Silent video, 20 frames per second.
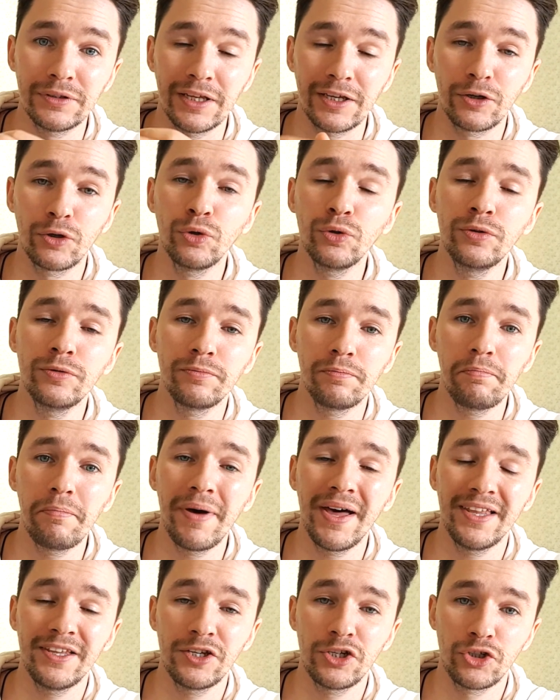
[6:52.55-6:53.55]
couldn't
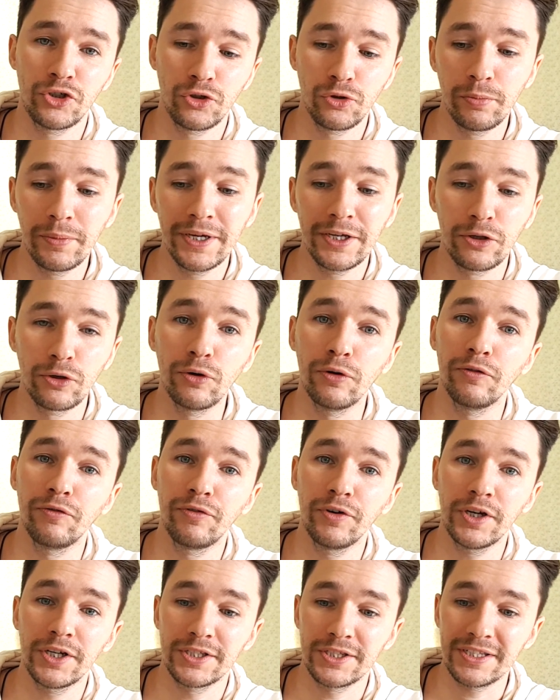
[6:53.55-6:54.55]
manage to make your
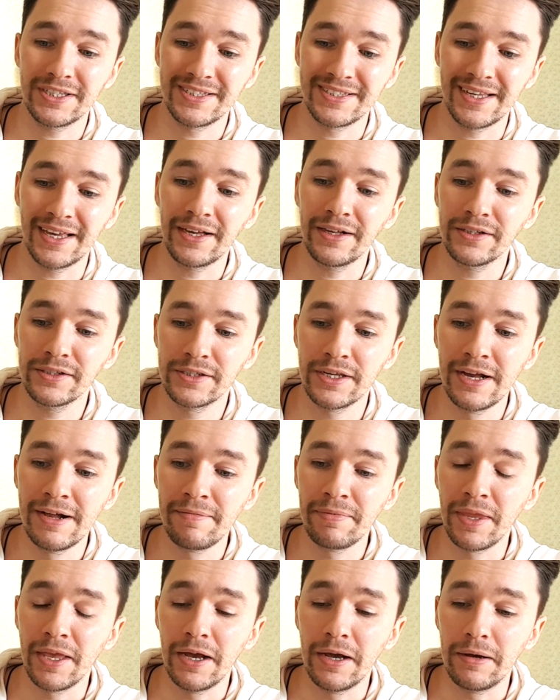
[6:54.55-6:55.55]
first sales.
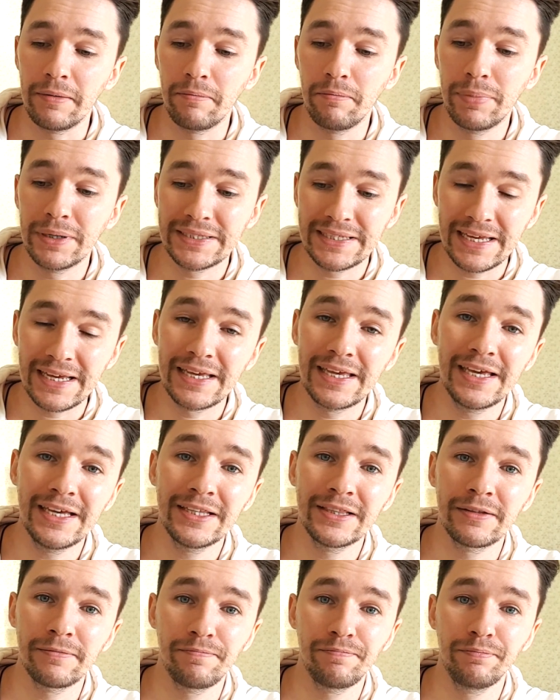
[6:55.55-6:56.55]
But
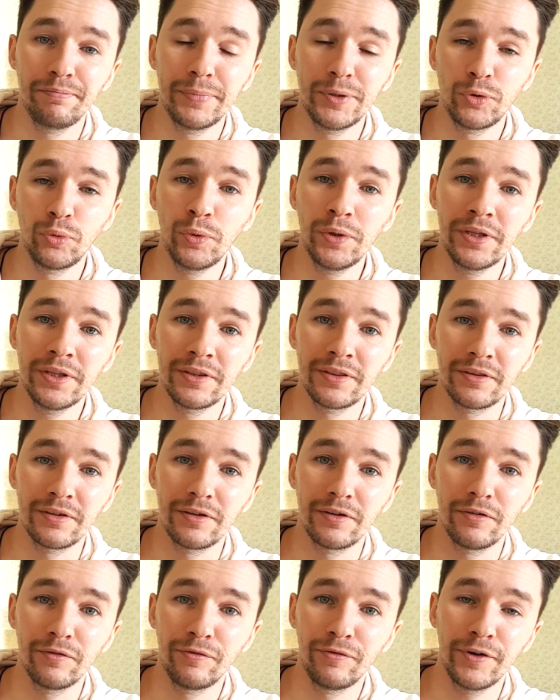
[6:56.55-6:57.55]
again, between
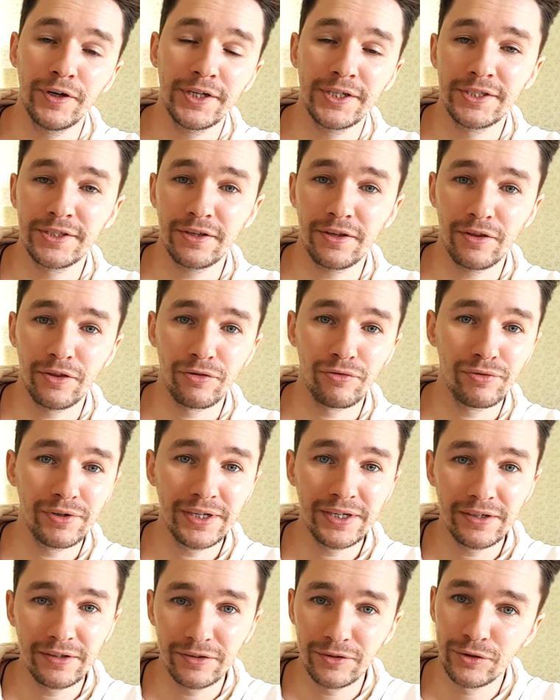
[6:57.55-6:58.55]
first
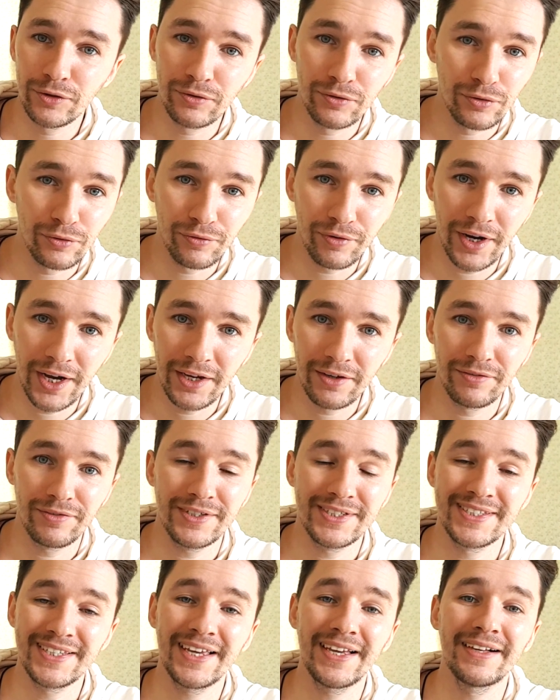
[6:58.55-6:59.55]
3 to 5
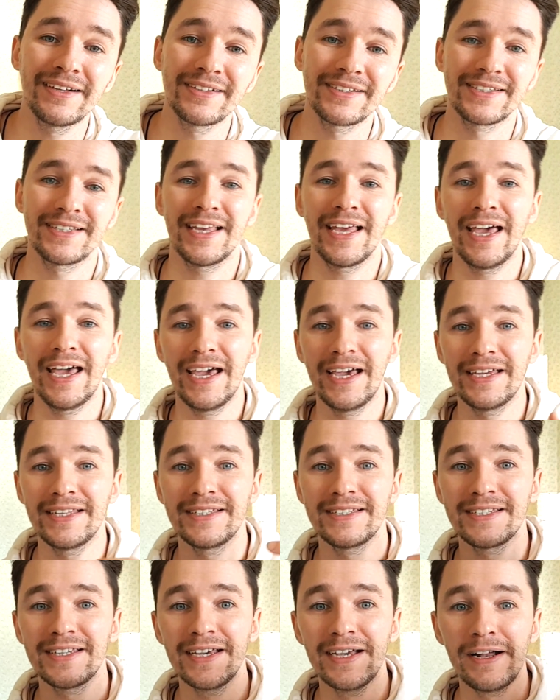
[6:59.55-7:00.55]
sales
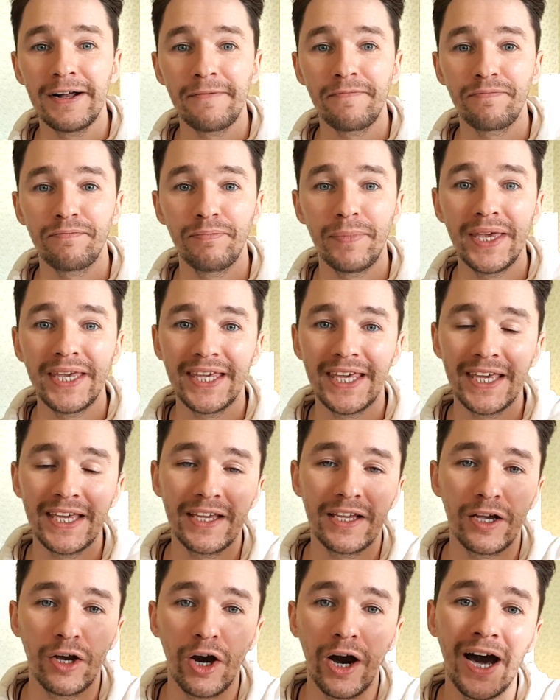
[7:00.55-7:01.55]
and
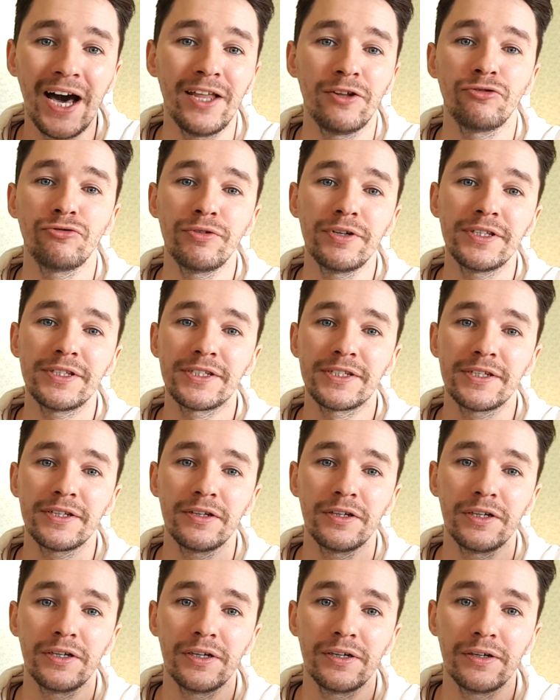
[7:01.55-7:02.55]
making hundreds
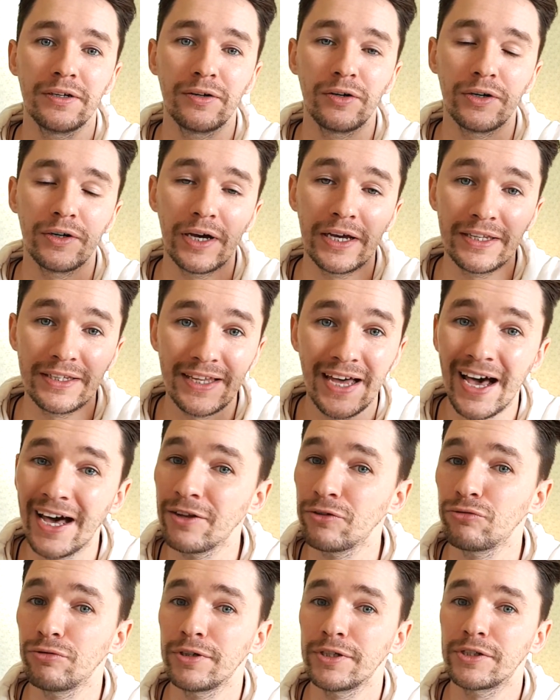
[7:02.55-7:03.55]
and
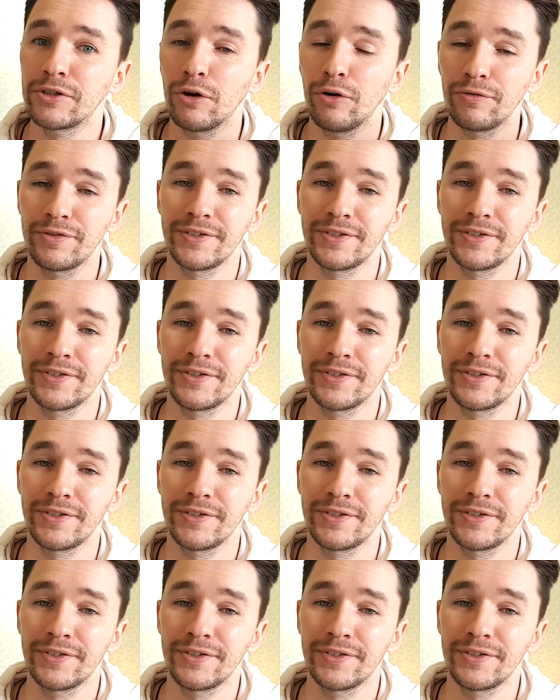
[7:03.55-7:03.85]
hundreds of